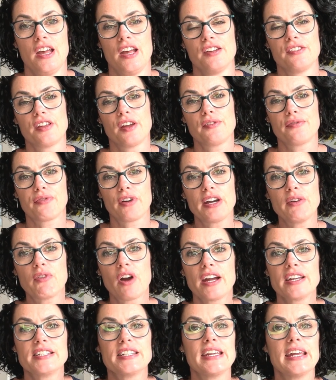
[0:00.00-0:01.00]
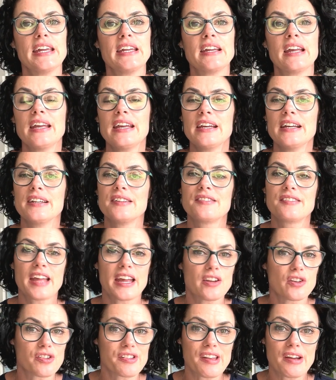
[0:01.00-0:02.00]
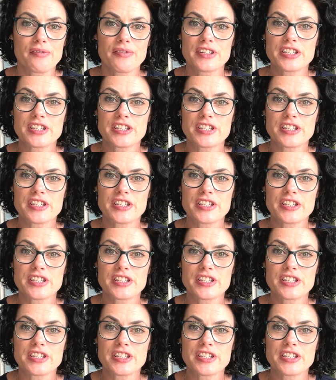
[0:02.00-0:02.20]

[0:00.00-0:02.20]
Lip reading: So free writing, set yourself a